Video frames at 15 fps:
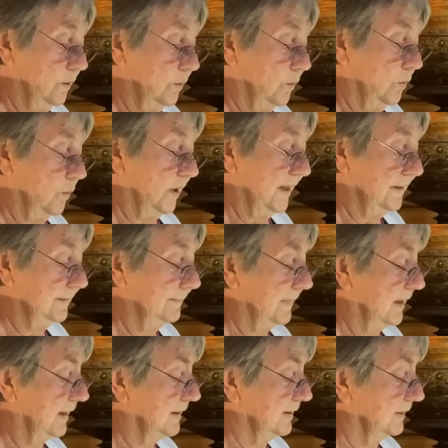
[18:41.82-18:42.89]
When
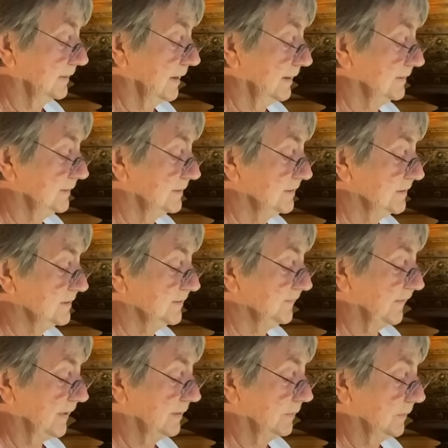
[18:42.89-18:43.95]
my collectedness
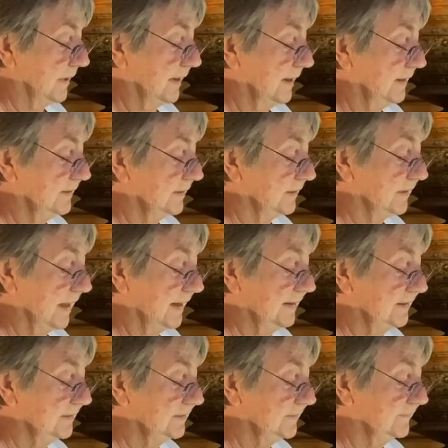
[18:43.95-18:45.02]
fell away, the light
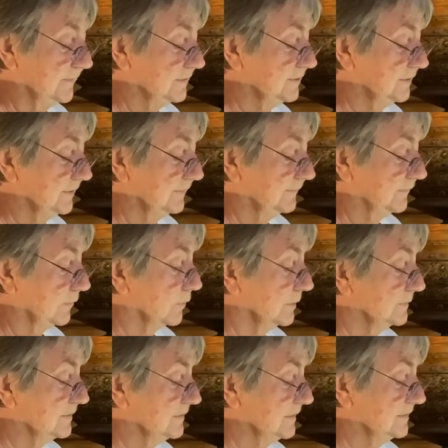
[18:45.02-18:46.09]
and the vision of
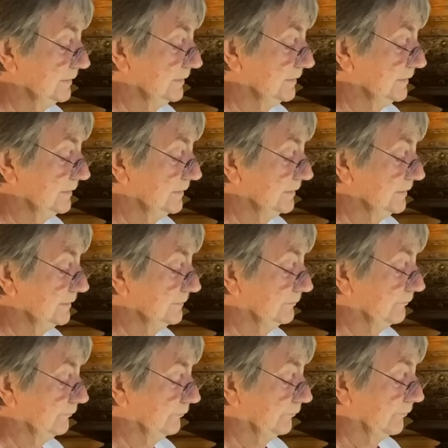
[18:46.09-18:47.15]
forms disappeared.
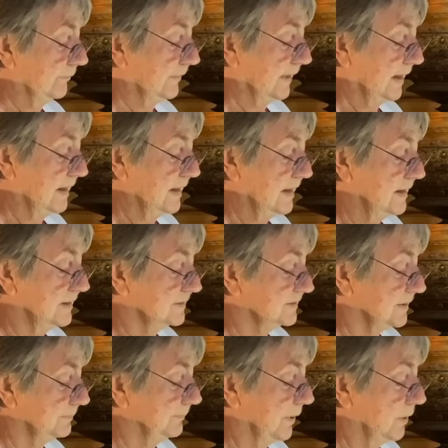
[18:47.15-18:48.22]

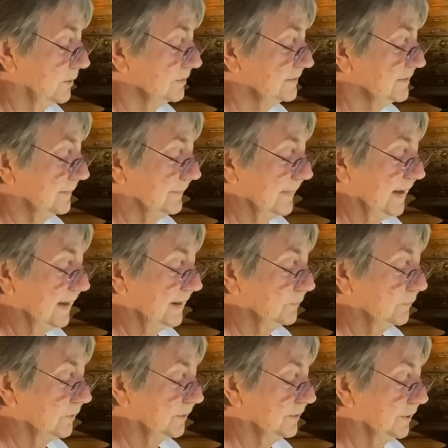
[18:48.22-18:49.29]
Suppose a man
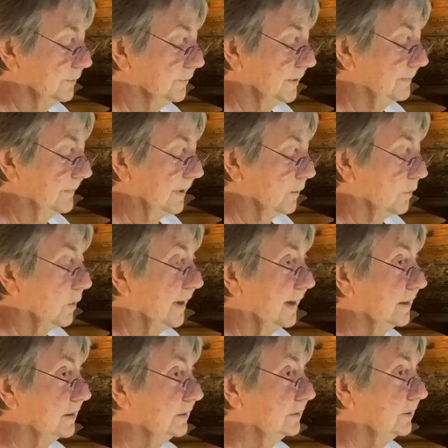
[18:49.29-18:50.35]
were to grip a
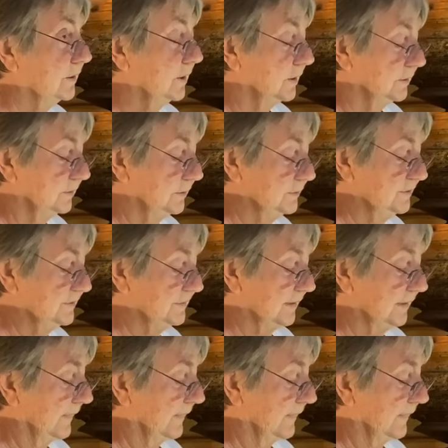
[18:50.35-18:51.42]
quail
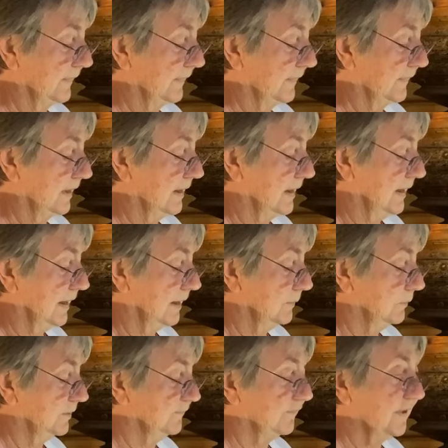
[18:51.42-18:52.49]
loosely, it
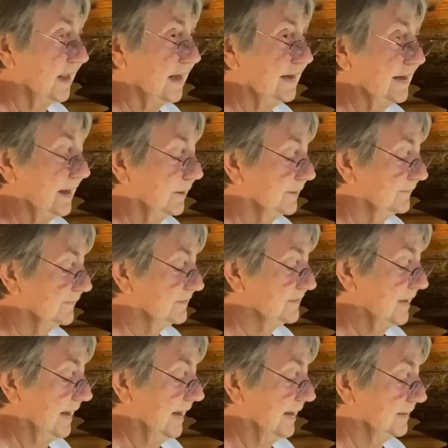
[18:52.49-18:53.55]
would fly out of his
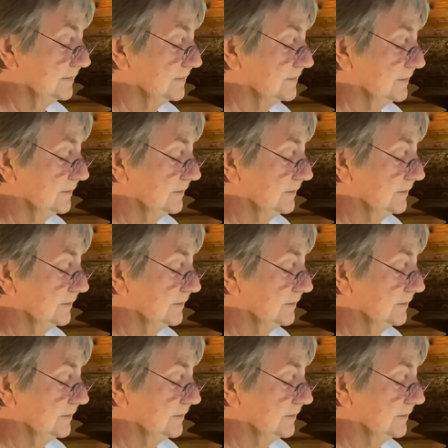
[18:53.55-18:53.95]
hands.